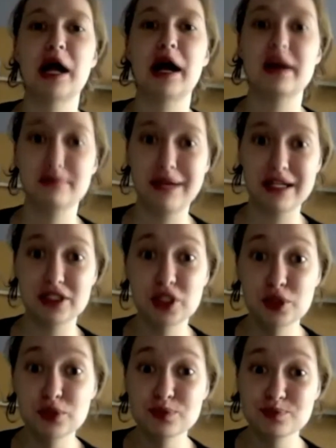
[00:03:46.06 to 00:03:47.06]
Iron Man
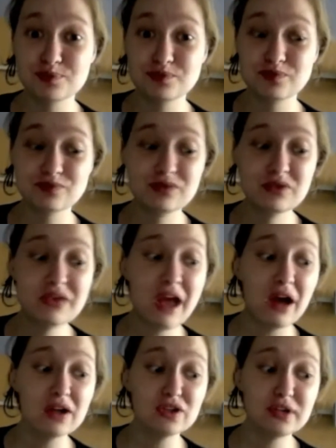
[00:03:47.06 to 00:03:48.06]
2,
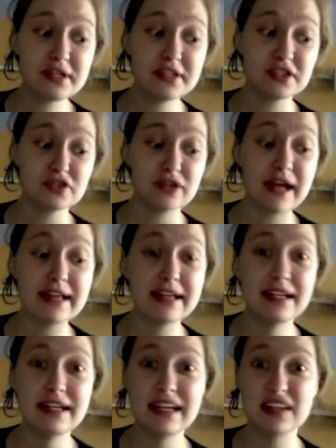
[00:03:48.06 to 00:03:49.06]
How to Train Your
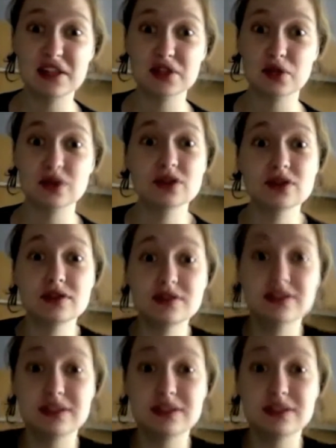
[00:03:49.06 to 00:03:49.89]
Dragon, and The Sorcerer's